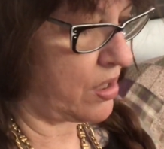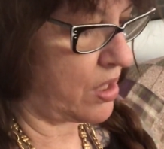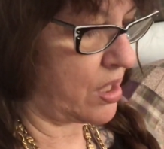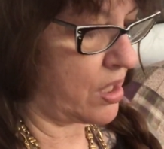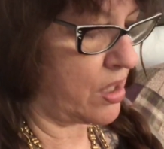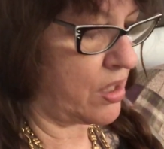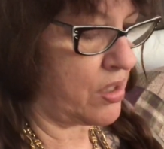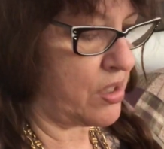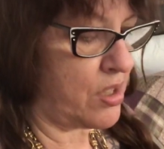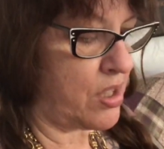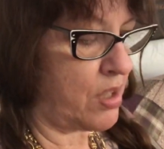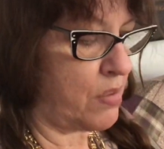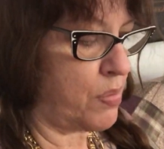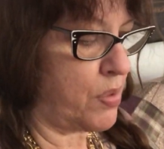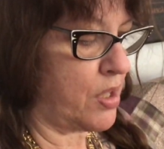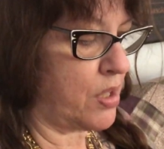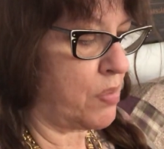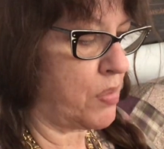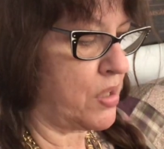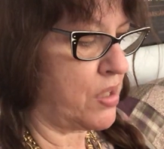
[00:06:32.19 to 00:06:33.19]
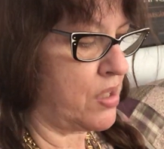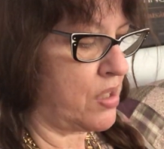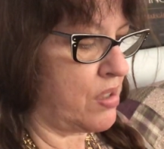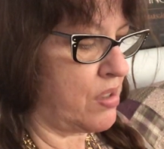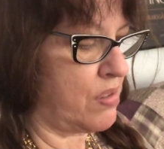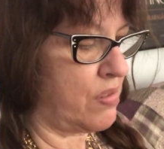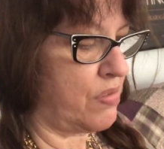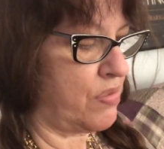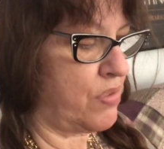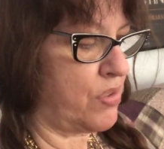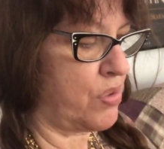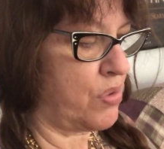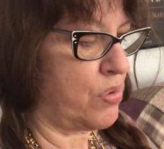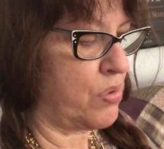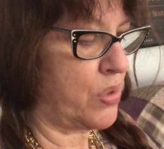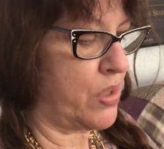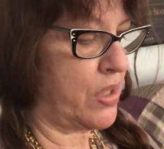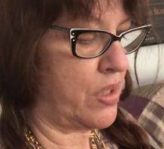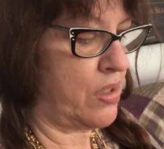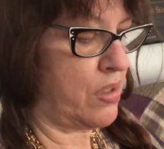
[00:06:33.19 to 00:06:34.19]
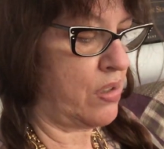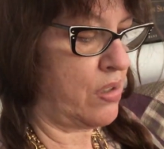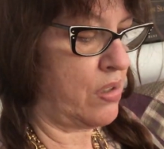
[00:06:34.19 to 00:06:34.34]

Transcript: I gotta stop buying myself jewelry.